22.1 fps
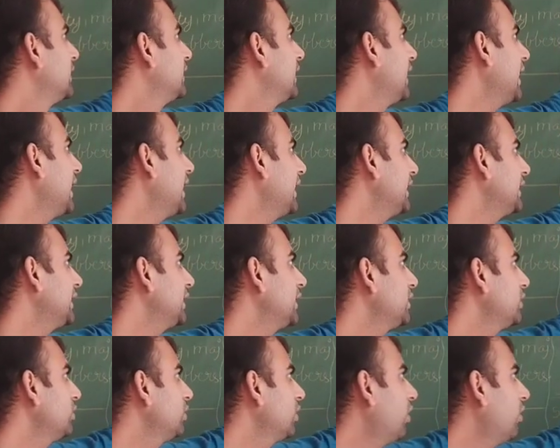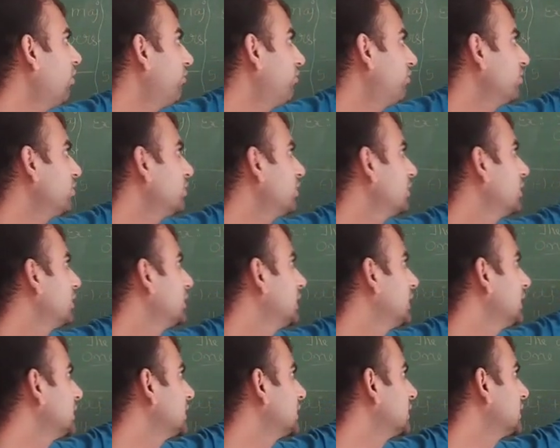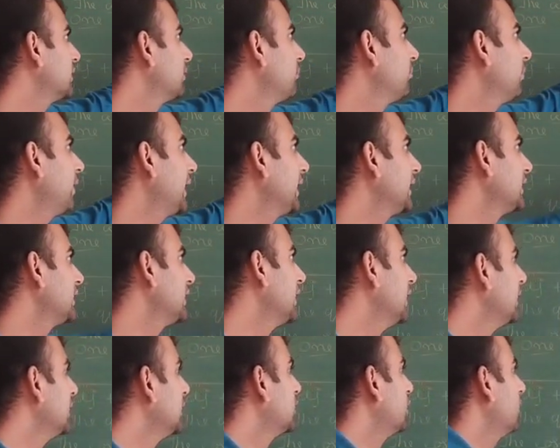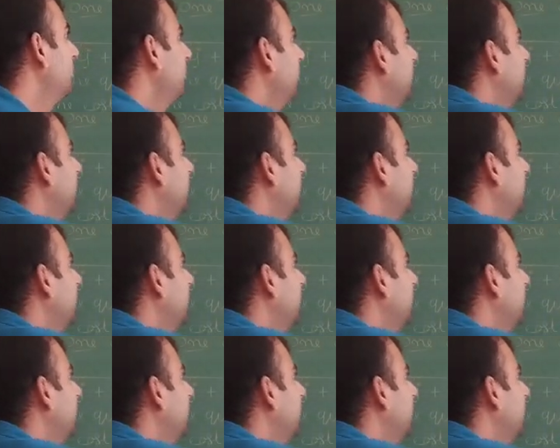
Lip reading: The attitude of this man. The